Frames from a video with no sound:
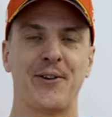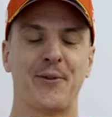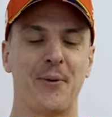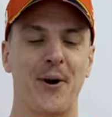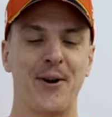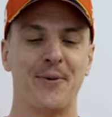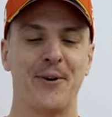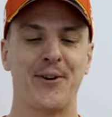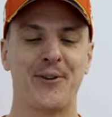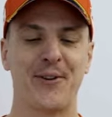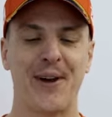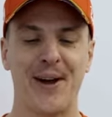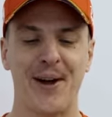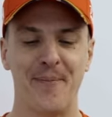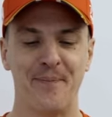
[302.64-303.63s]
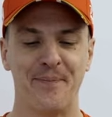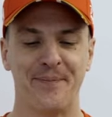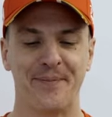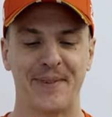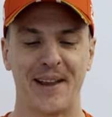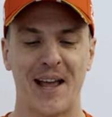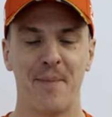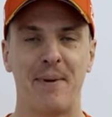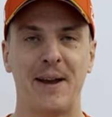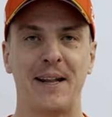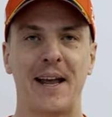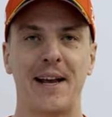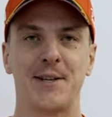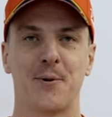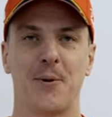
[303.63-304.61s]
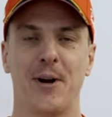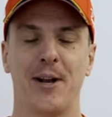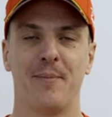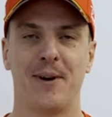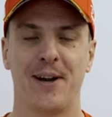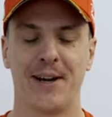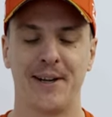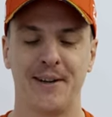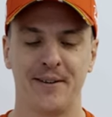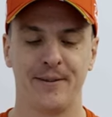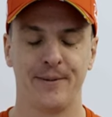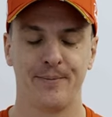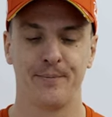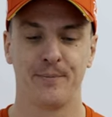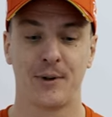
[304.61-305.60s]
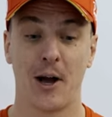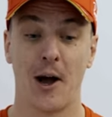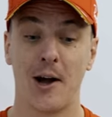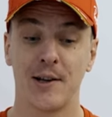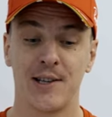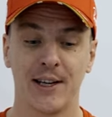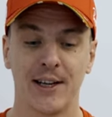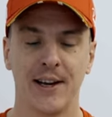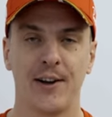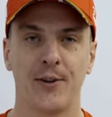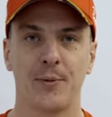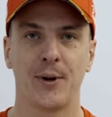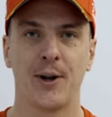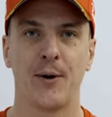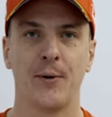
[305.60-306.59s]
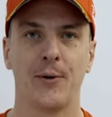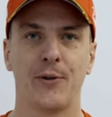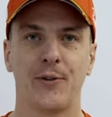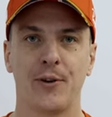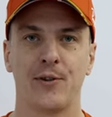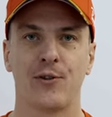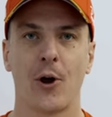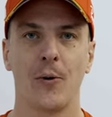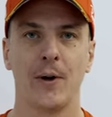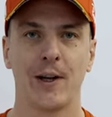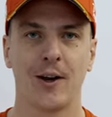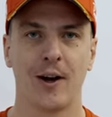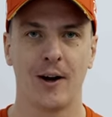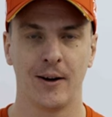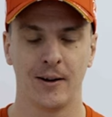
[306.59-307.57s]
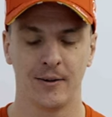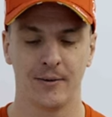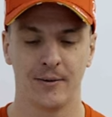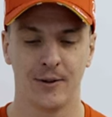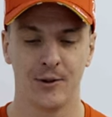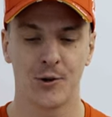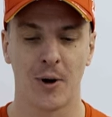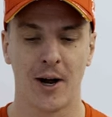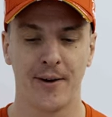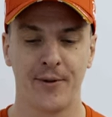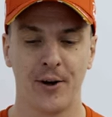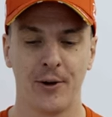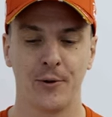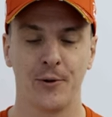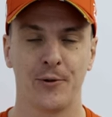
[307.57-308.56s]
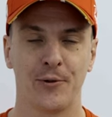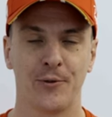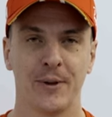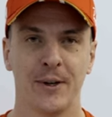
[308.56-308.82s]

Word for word: this one was a bit later on in my karting years when I was a Tony Kart driver, who's